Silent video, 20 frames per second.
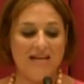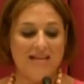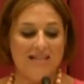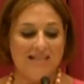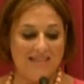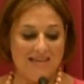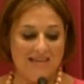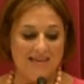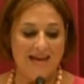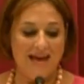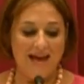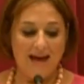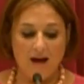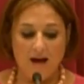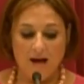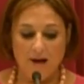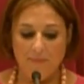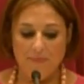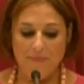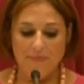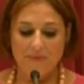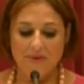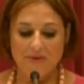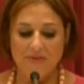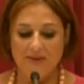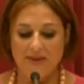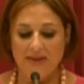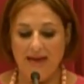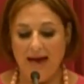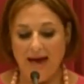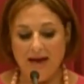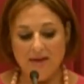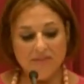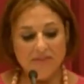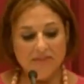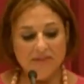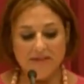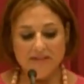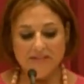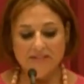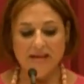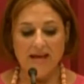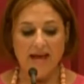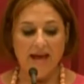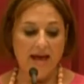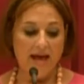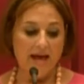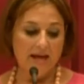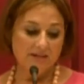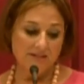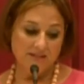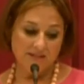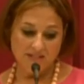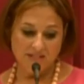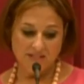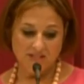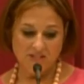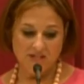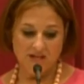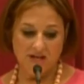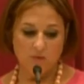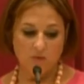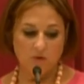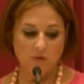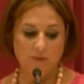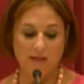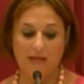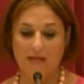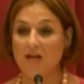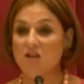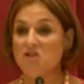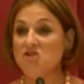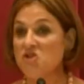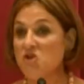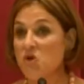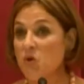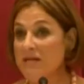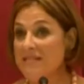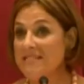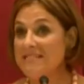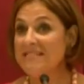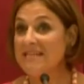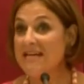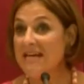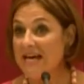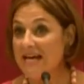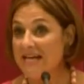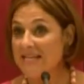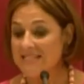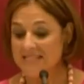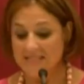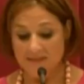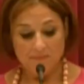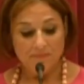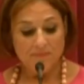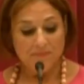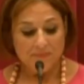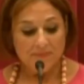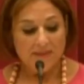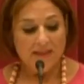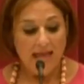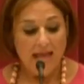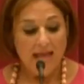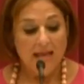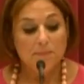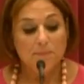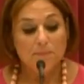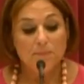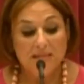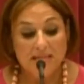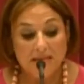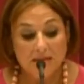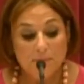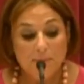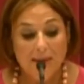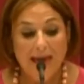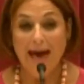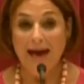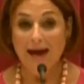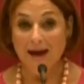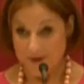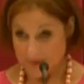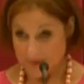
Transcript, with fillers: the, um, the athlete and the D J will be Choice Cut and Beanbag,